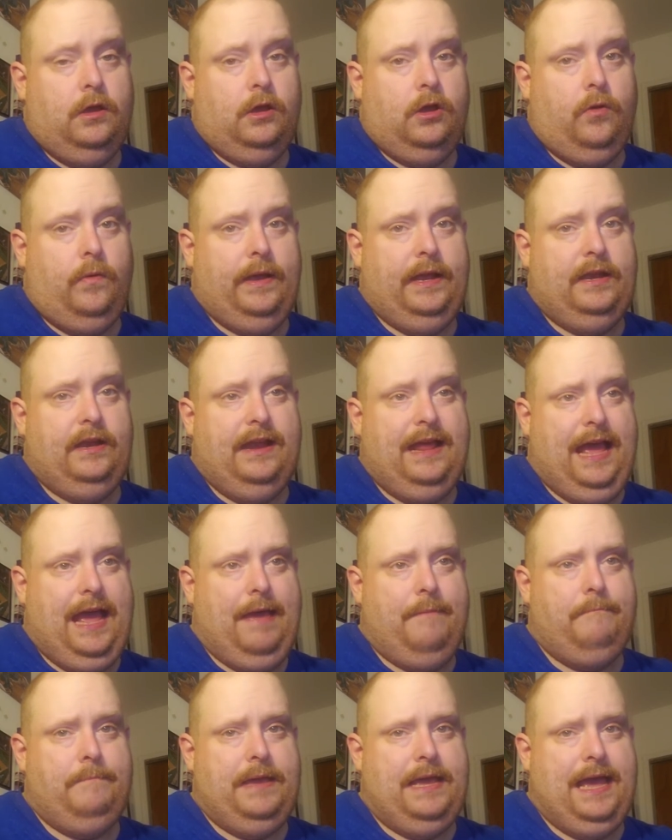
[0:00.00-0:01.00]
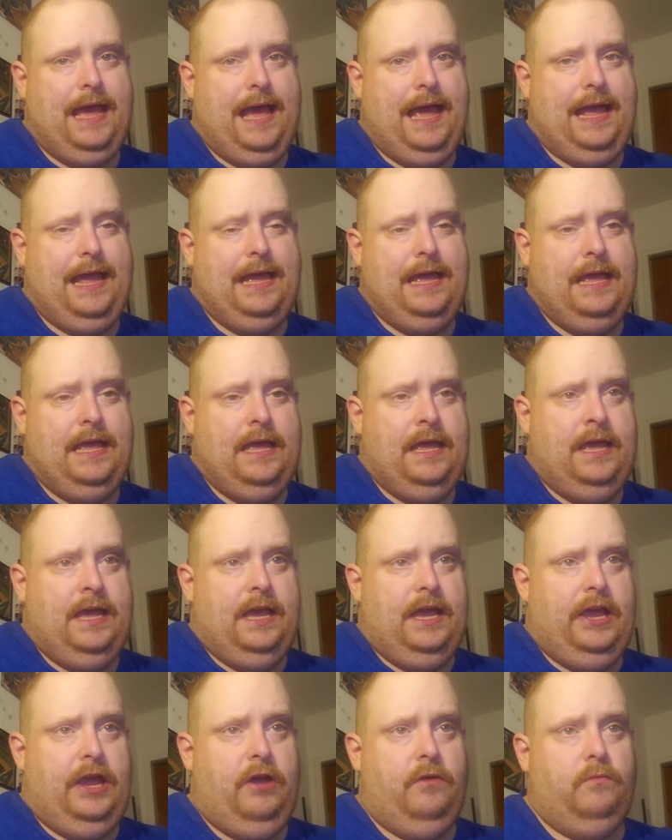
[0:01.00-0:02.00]
Going to the NBA,
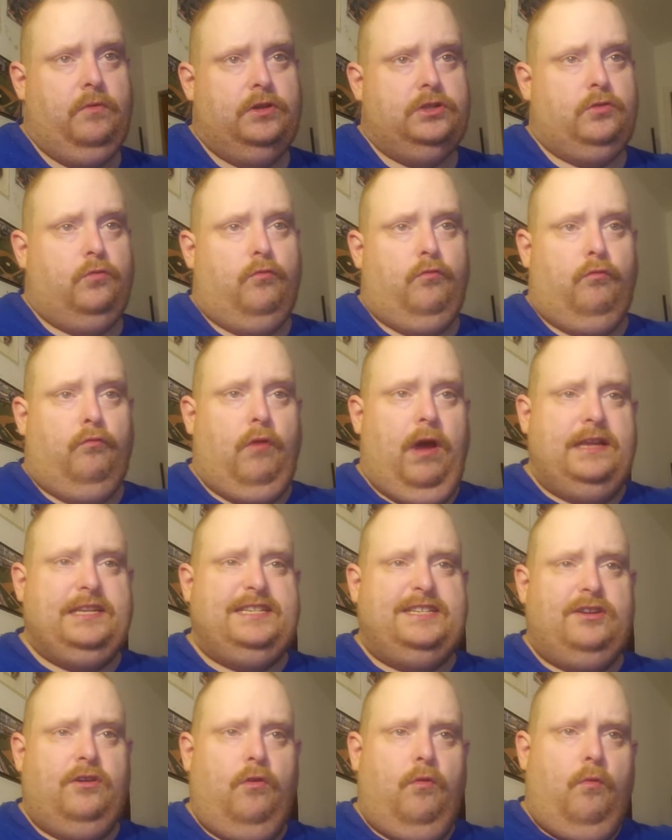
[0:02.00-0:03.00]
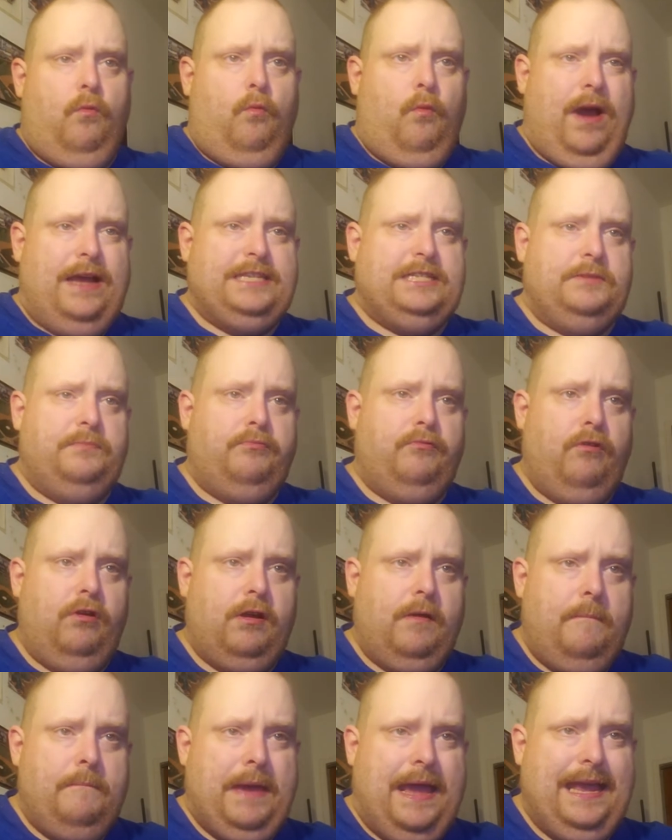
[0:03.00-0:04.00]
it was Russell
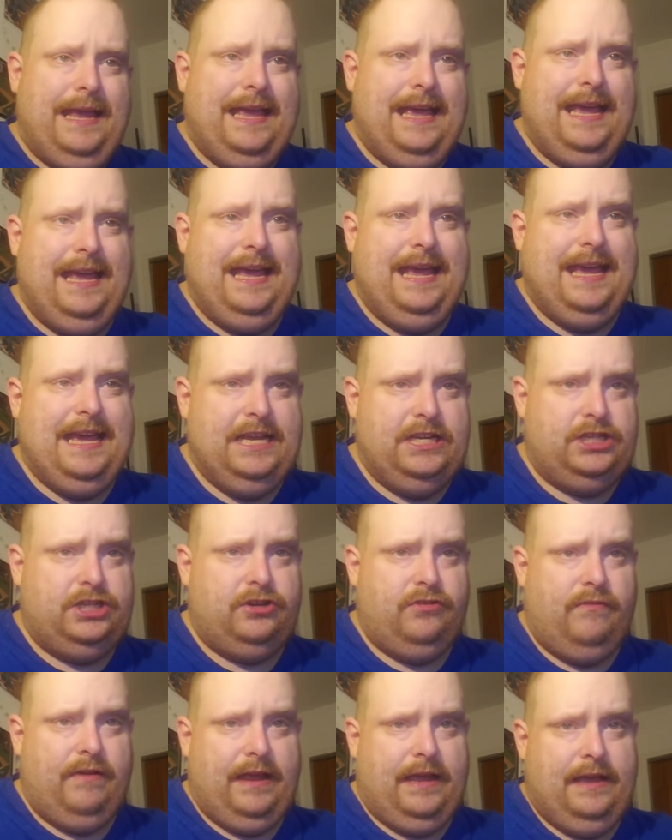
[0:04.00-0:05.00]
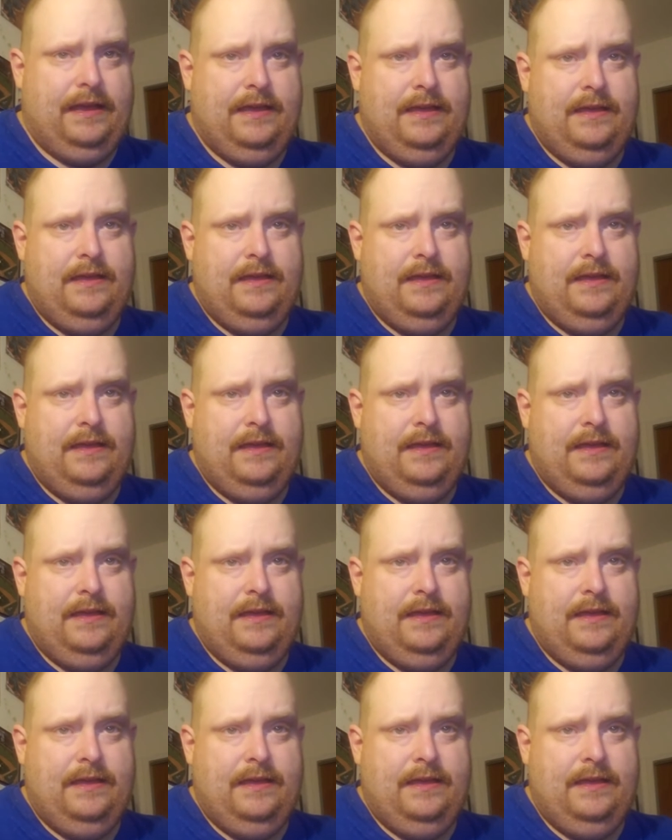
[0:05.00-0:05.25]
Westbrook making history.